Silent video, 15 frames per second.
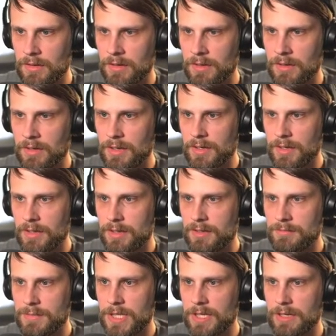
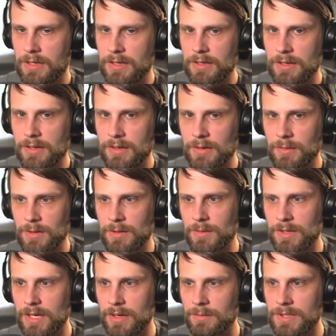Where are
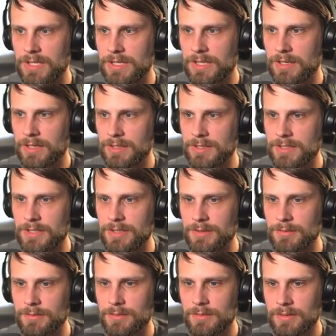we at? We need to cut
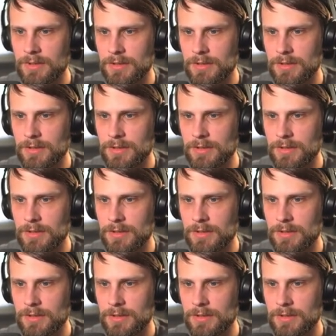2,